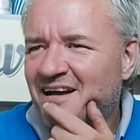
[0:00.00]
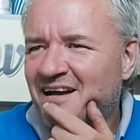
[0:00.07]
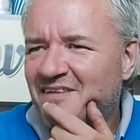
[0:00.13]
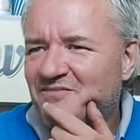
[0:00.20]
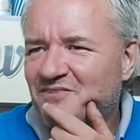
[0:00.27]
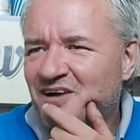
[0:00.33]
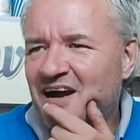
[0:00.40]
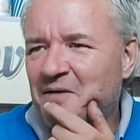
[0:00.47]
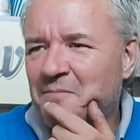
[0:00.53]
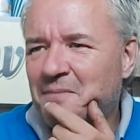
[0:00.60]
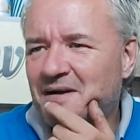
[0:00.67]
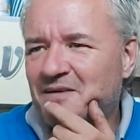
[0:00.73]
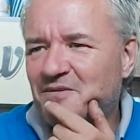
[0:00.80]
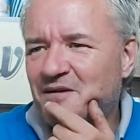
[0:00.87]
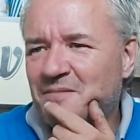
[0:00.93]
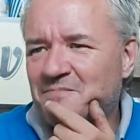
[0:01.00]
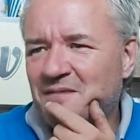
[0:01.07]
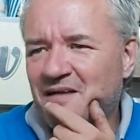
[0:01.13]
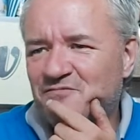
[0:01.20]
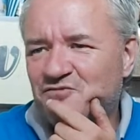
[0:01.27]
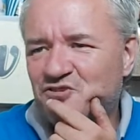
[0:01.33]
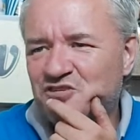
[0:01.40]
Right, I'm back.
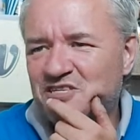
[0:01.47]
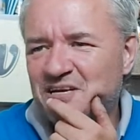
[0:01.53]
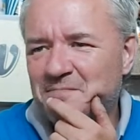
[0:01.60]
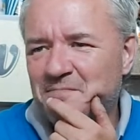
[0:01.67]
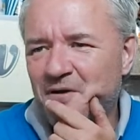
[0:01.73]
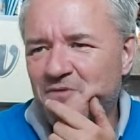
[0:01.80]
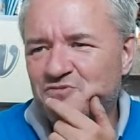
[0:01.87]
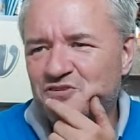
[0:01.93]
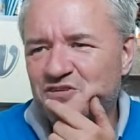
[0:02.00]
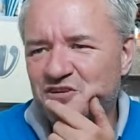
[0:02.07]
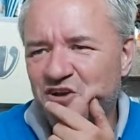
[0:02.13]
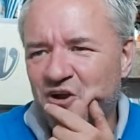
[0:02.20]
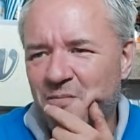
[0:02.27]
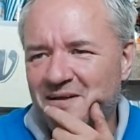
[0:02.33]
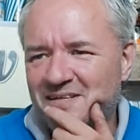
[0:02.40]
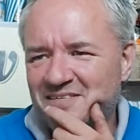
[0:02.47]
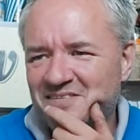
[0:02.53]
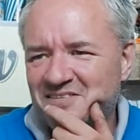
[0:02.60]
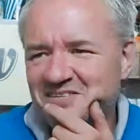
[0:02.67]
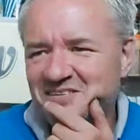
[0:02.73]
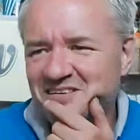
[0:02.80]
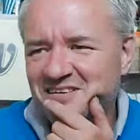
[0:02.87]
I've just seen most of the comments.